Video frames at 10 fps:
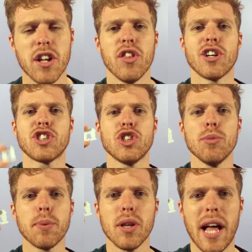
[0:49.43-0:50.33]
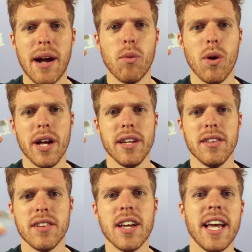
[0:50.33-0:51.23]
They're super lightweight,
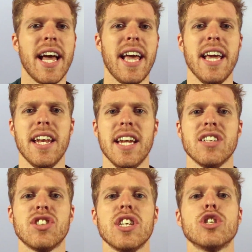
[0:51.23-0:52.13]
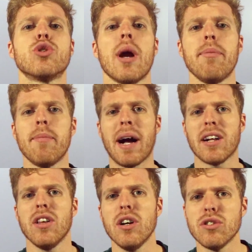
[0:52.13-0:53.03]
and instead of draping my
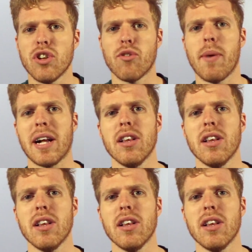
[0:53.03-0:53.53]
clothes over my